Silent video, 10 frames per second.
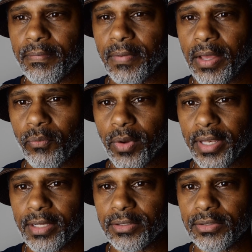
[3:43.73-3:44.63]
and
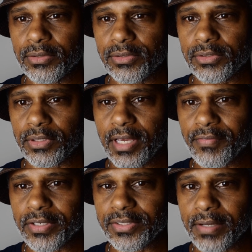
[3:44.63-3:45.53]
willing to give
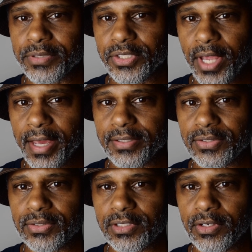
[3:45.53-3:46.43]
ourselves a
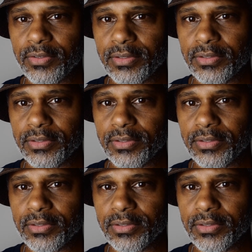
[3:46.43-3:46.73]
chance to